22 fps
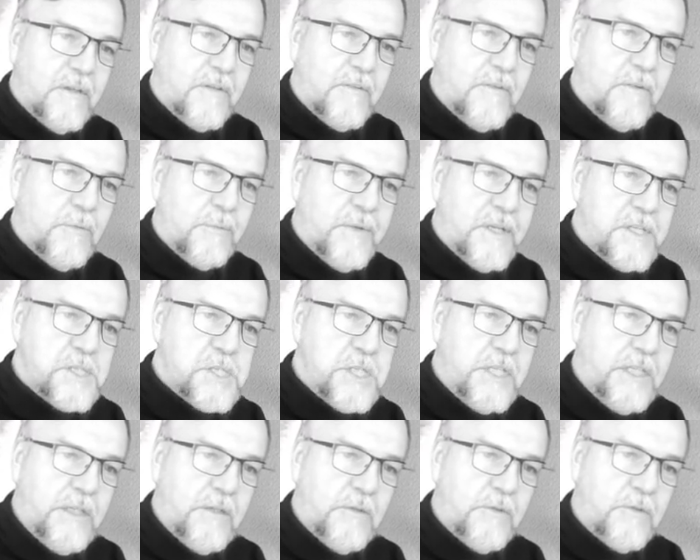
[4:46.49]
the wrench
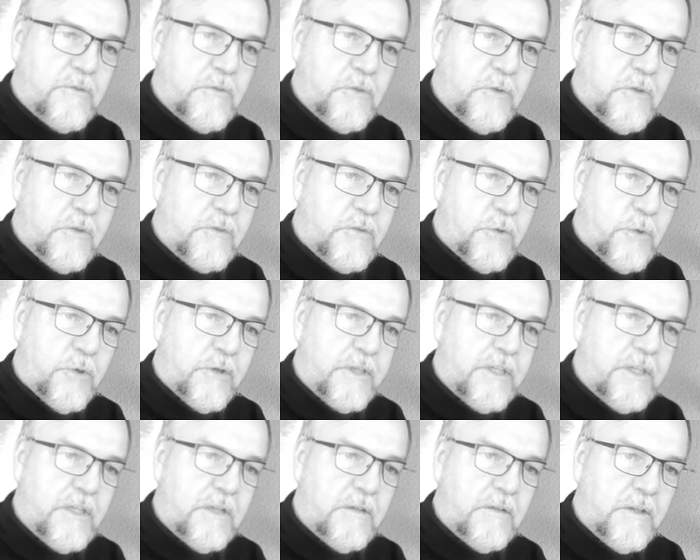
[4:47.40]
here to the torque
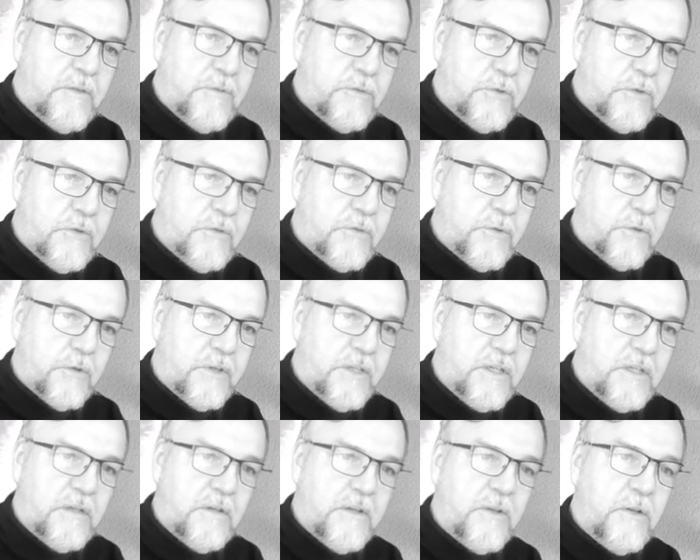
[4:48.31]
here and to the torque
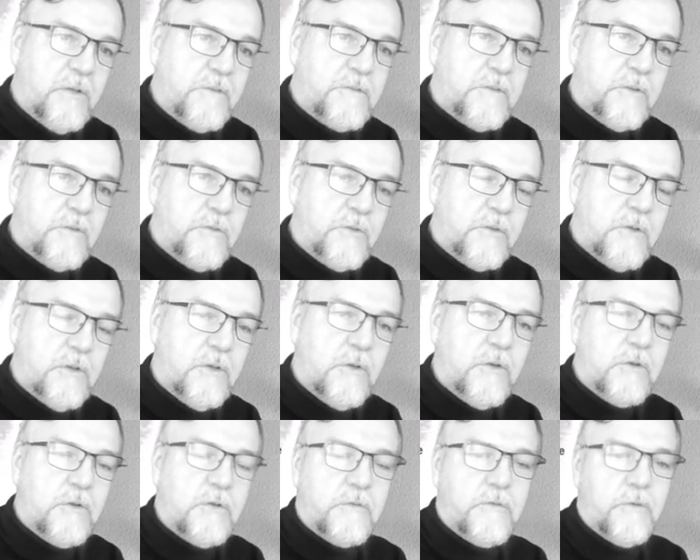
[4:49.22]
here, and also to the
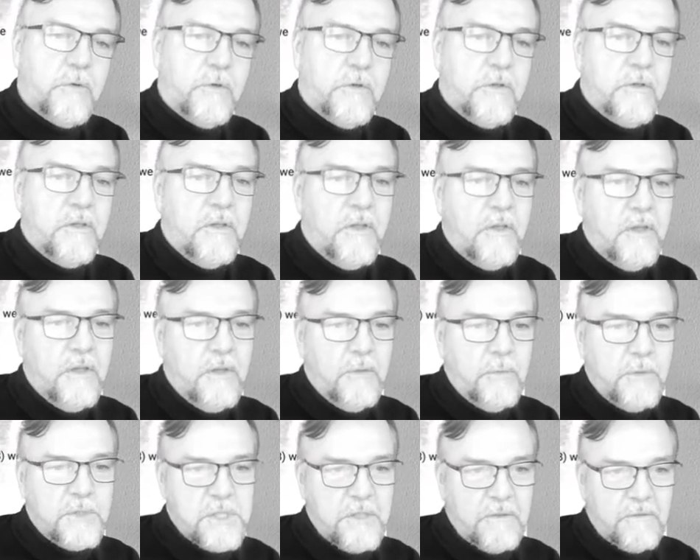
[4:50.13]
local torque,
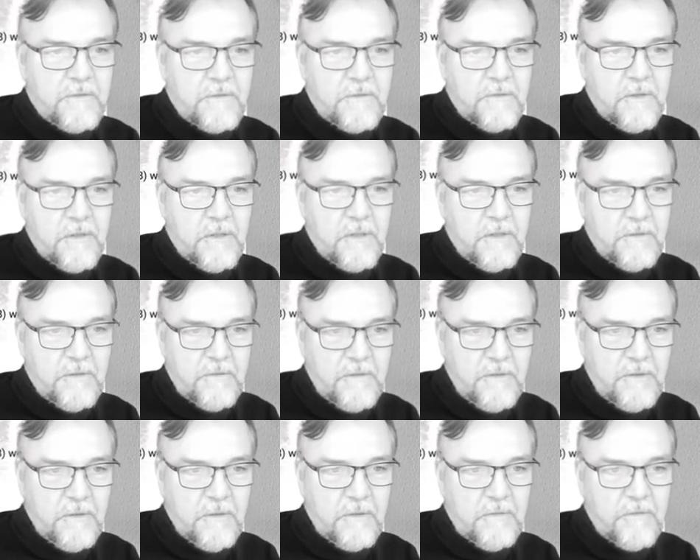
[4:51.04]
which is
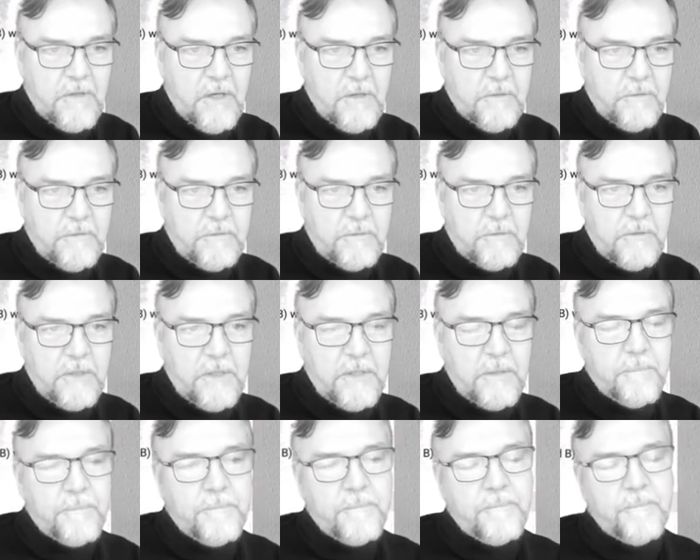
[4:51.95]
Tau3.
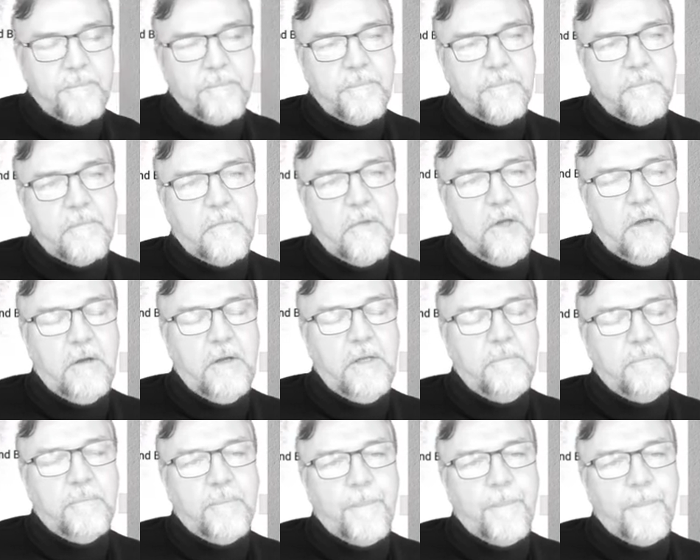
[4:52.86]
All right.